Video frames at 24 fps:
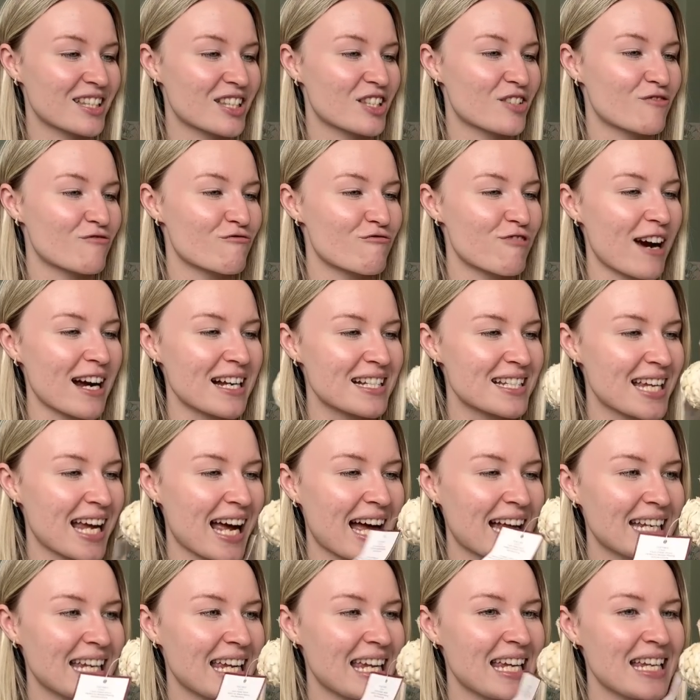
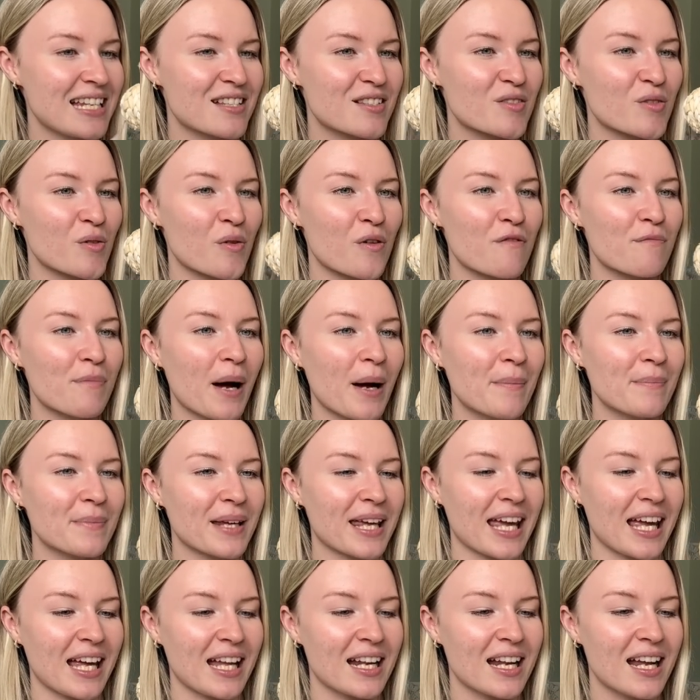rattan-y sort of
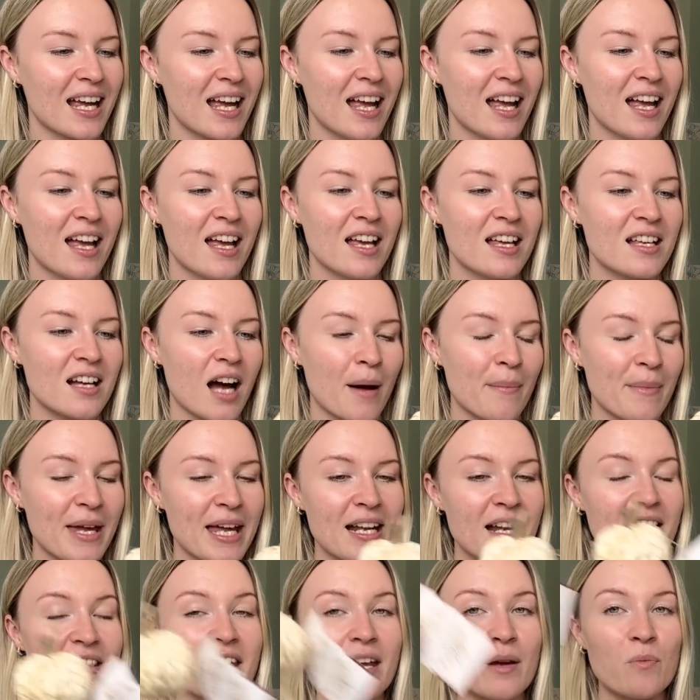pumpkin. I
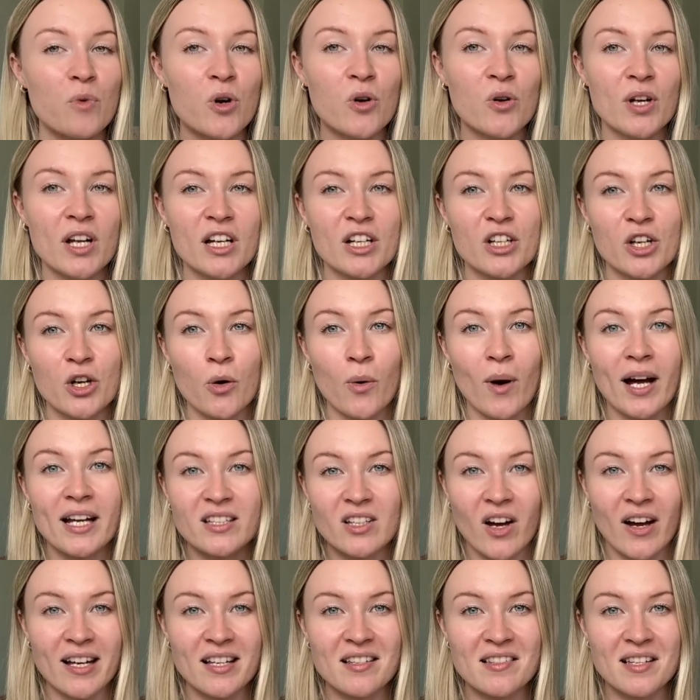mean, they will look quite
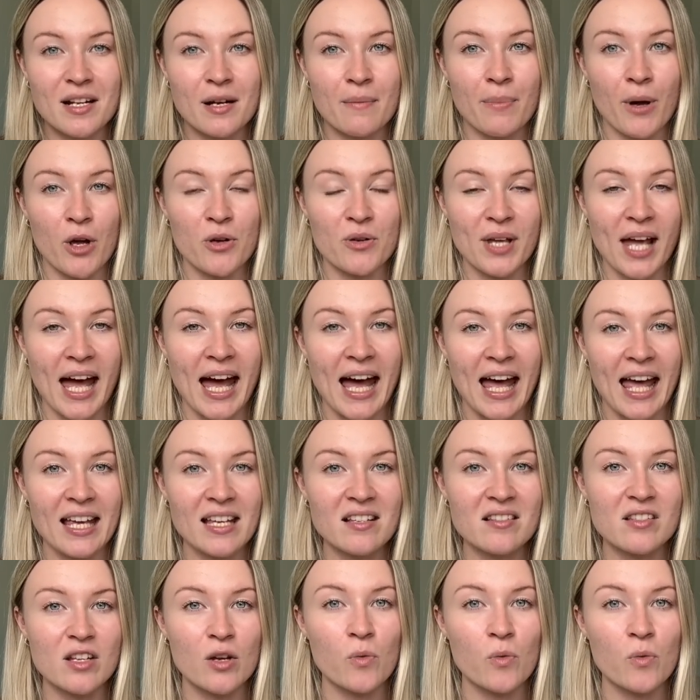nice in a bouquet. So